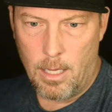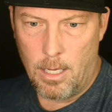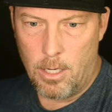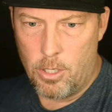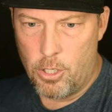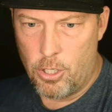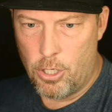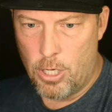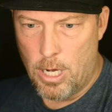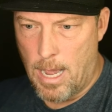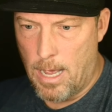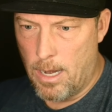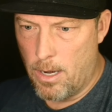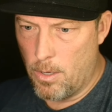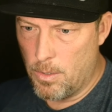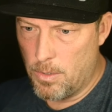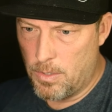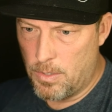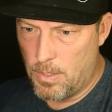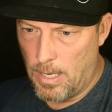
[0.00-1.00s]

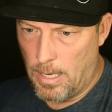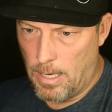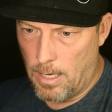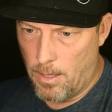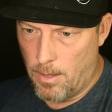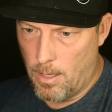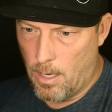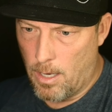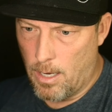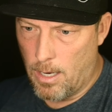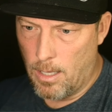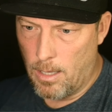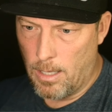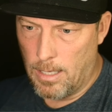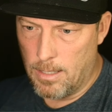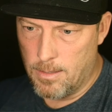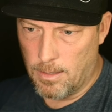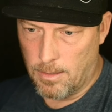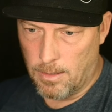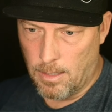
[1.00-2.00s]
shadows and the
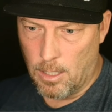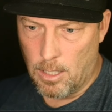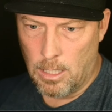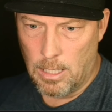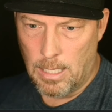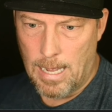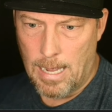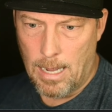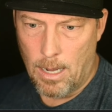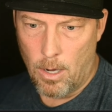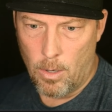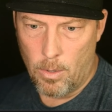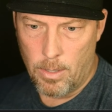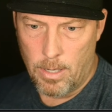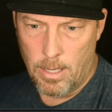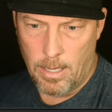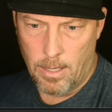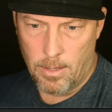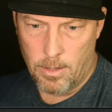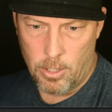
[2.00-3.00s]
highlights, like the cloud
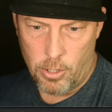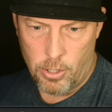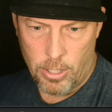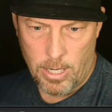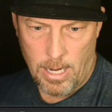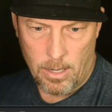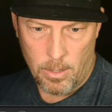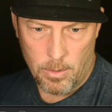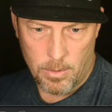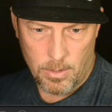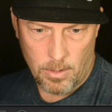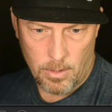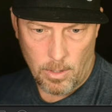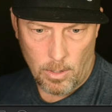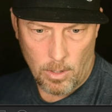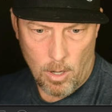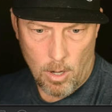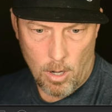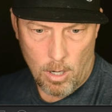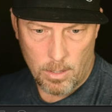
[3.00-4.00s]
and the shadows on the
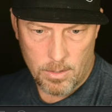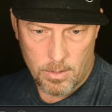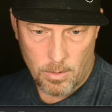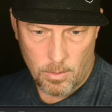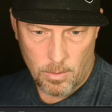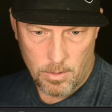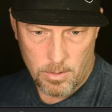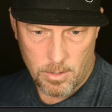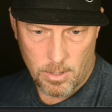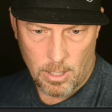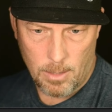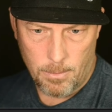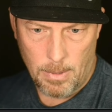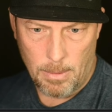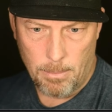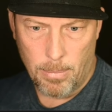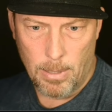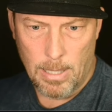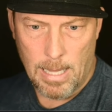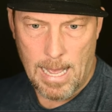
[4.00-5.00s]
logs. So those are going to be
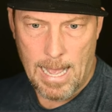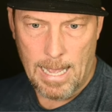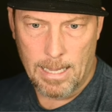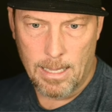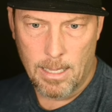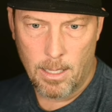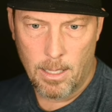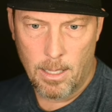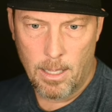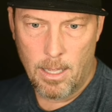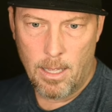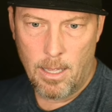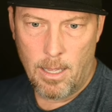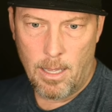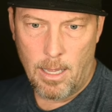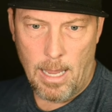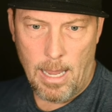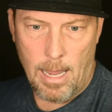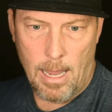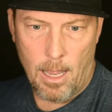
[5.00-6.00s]
black
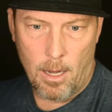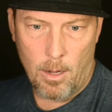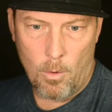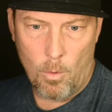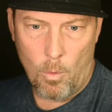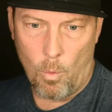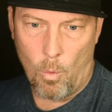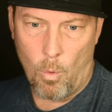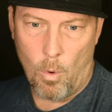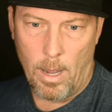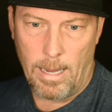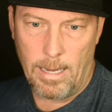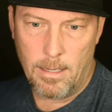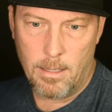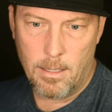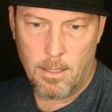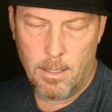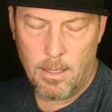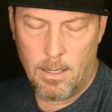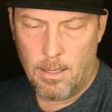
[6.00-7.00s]
and
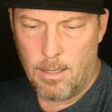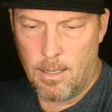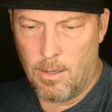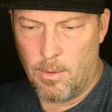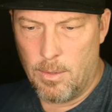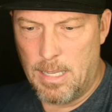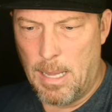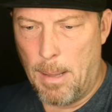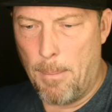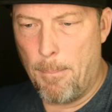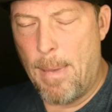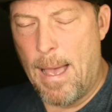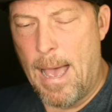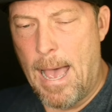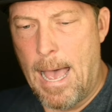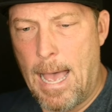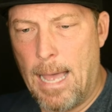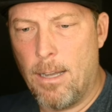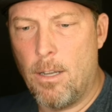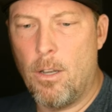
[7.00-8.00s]
white. Now, is that
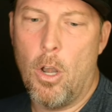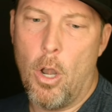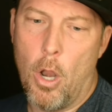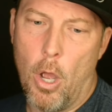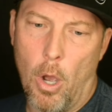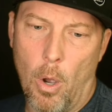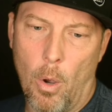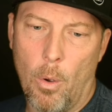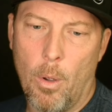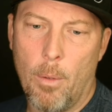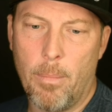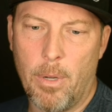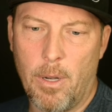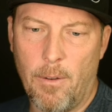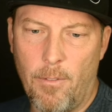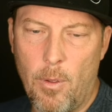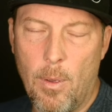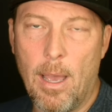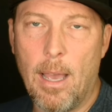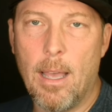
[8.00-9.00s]
bad? No. But
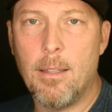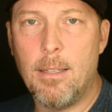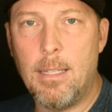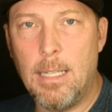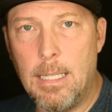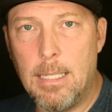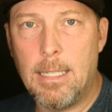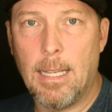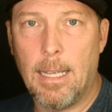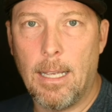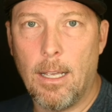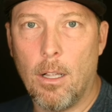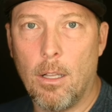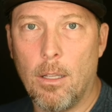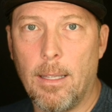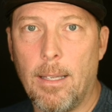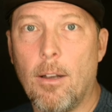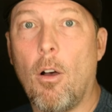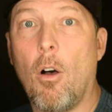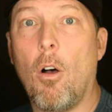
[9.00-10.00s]
if you had
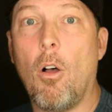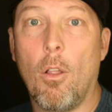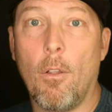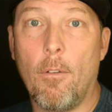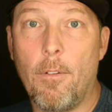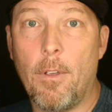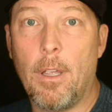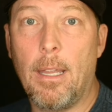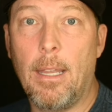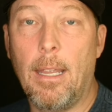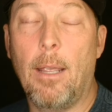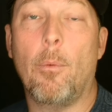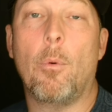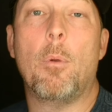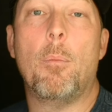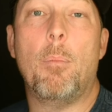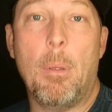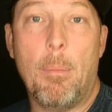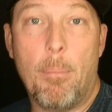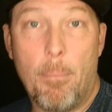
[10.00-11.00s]
detail in all of it, it
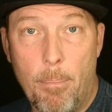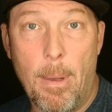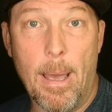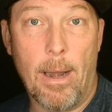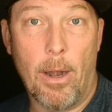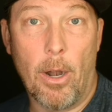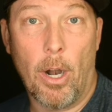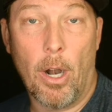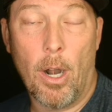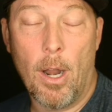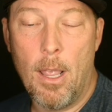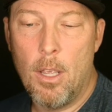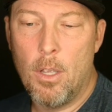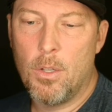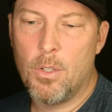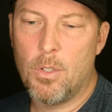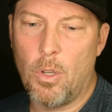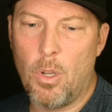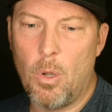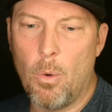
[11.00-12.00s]
would be better.
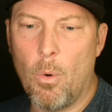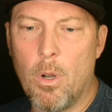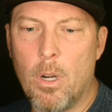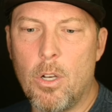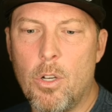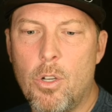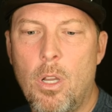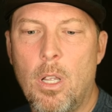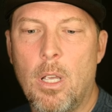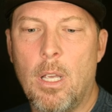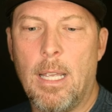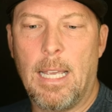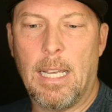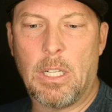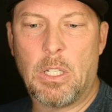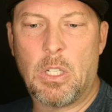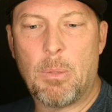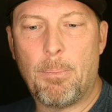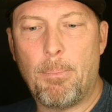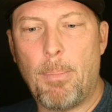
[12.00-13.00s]
So you want to
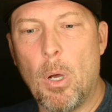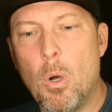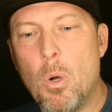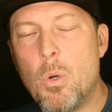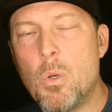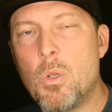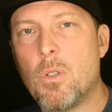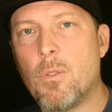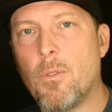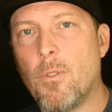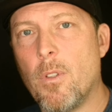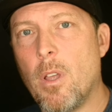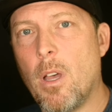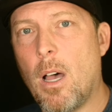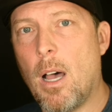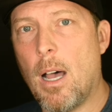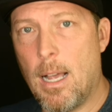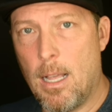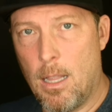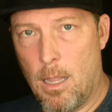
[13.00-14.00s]
expose for the
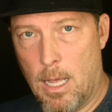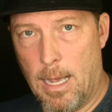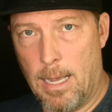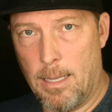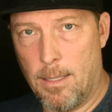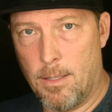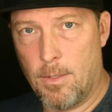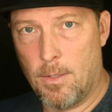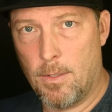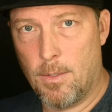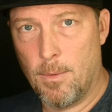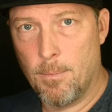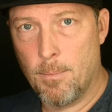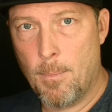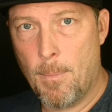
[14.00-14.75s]
highlights